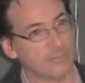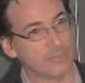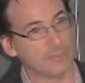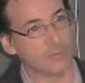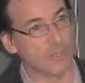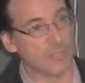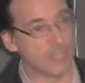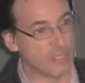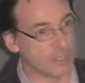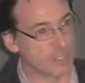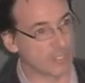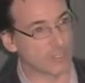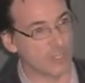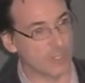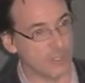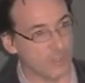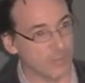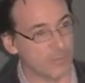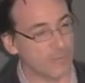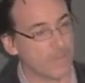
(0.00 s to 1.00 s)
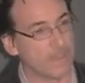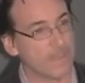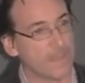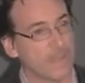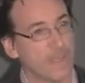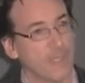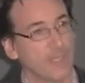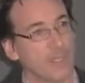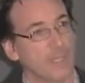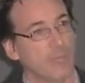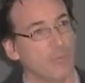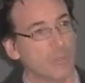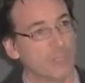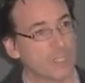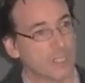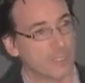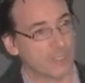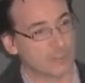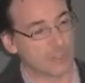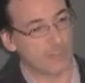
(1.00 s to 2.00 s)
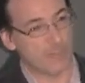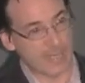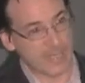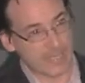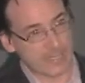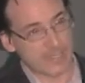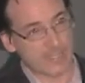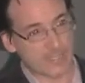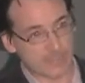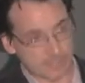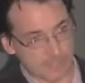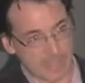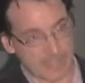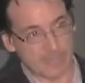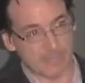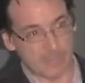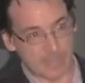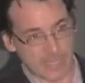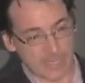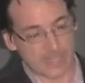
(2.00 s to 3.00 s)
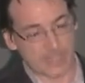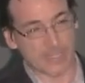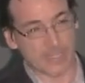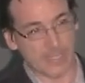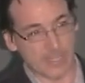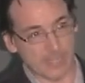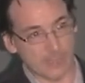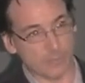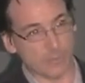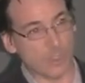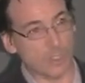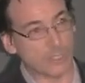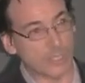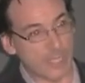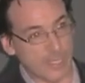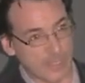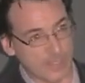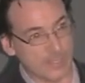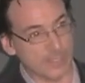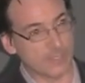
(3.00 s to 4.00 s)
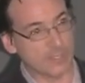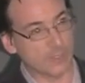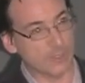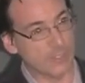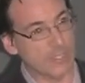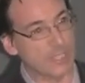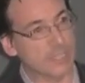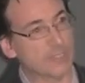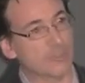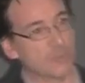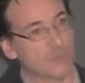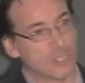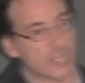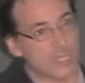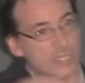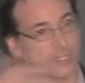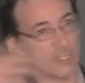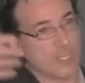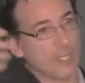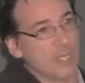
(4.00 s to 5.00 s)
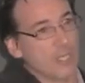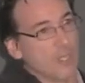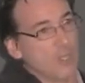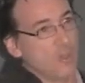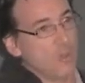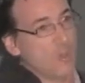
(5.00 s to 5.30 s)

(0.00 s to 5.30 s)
about 120 years ago, which electromagnetically rotates.